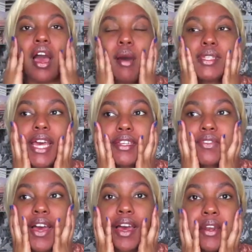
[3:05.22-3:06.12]
I'm
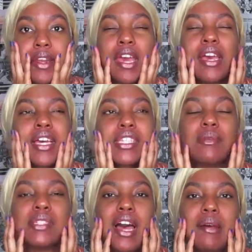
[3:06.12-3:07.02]
satisfied. Because
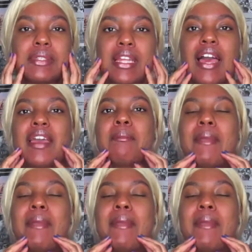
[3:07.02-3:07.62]
sometimes like